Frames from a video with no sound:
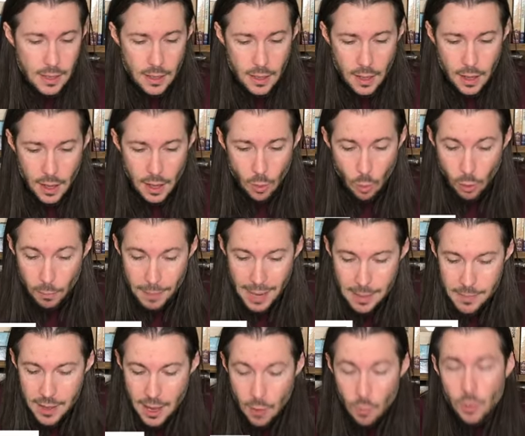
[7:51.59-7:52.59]
Uh, or
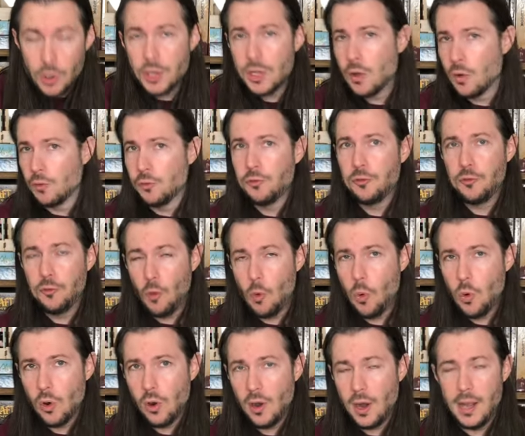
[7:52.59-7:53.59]
maybe I want to go to
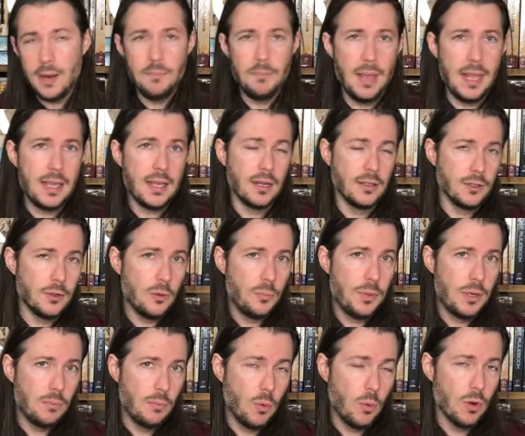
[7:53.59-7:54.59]
four and make it a little
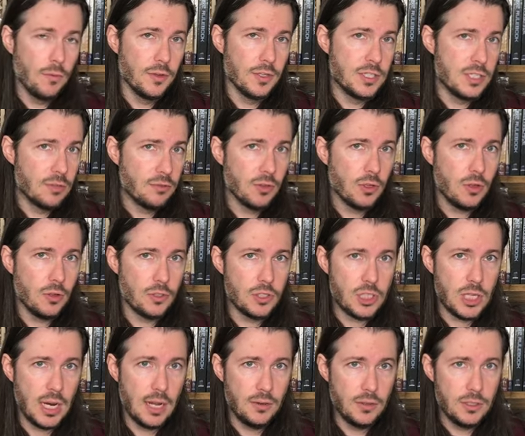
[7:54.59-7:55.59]
bit more of a difficult
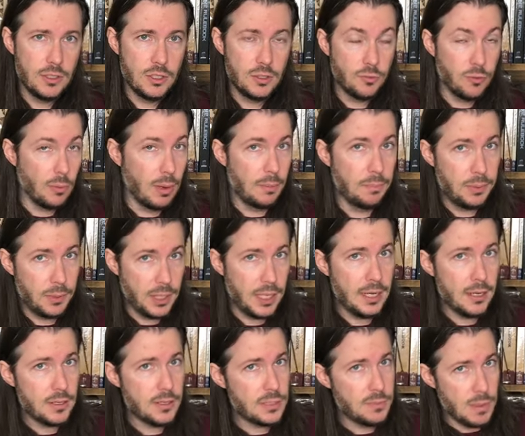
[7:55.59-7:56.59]
challenge for my
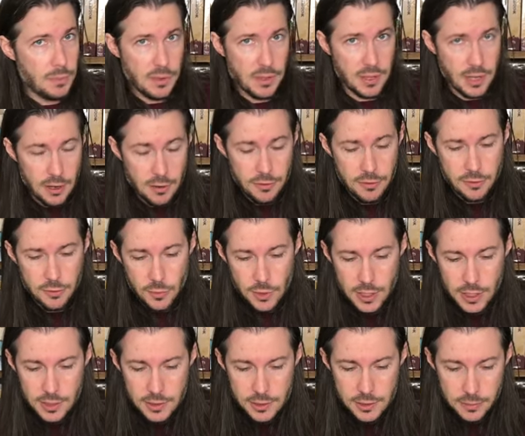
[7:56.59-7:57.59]
players. Maybe they're
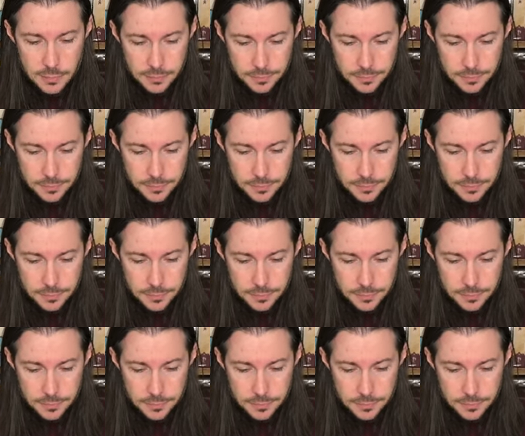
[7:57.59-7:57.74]
threes.